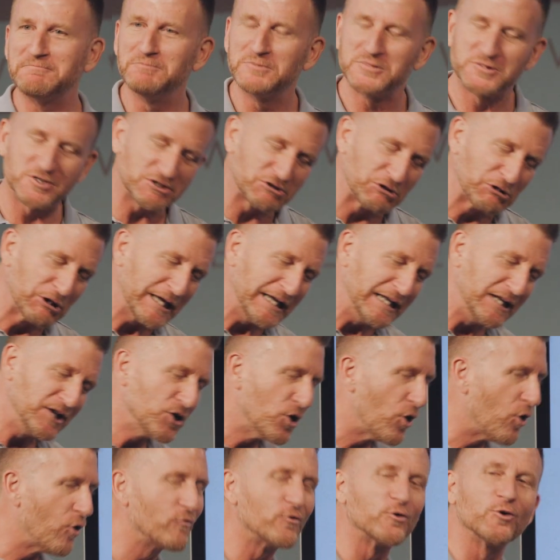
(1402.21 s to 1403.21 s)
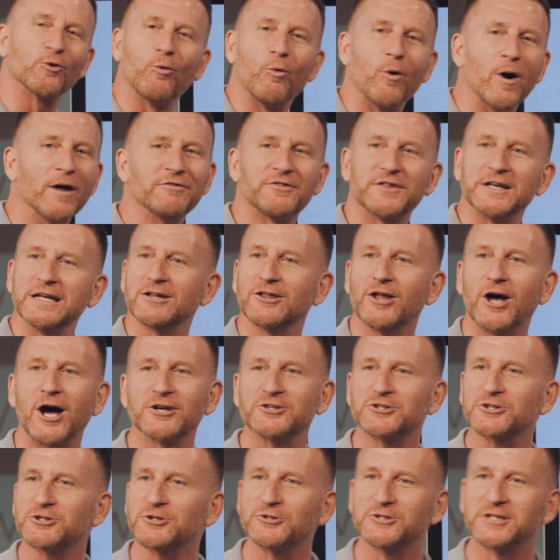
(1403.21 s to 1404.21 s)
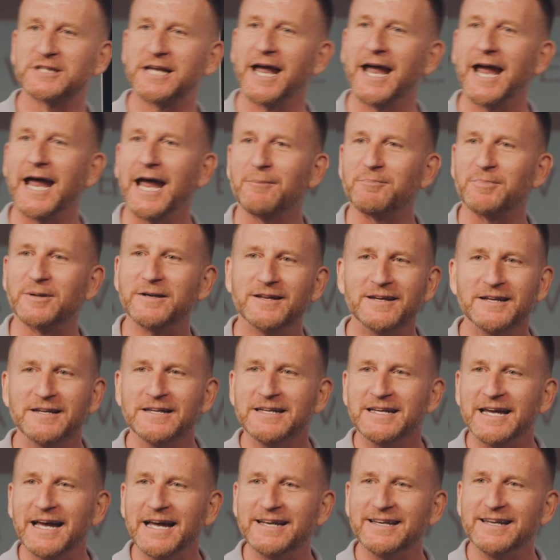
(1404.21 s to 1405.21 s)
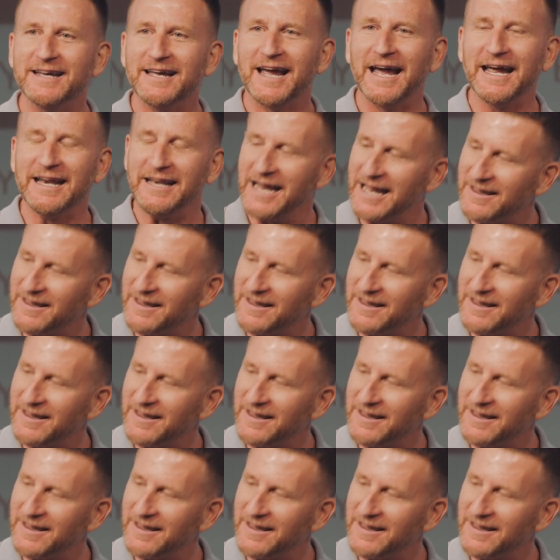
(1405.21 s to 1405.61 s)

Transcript: just leaning over to one theological camp and, and, and,